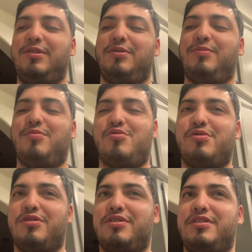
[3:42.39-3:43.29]

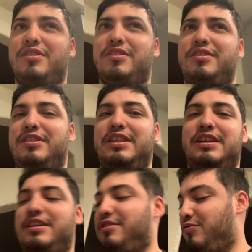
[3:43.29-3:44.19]
more cooked
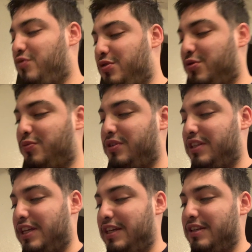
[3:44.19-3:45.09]
than I would normally
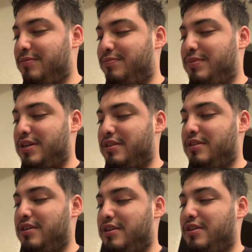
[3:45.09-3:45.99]
like it, but
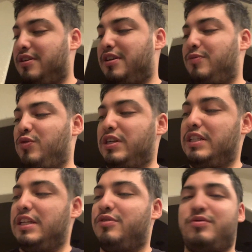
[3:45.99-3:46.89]
we're
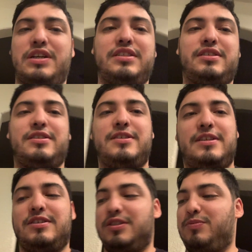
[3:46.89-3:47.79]
gonna let it rest.
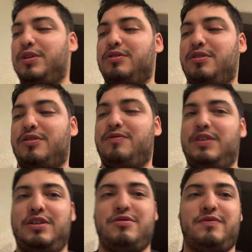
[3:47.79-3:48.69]
Here's a picture or video of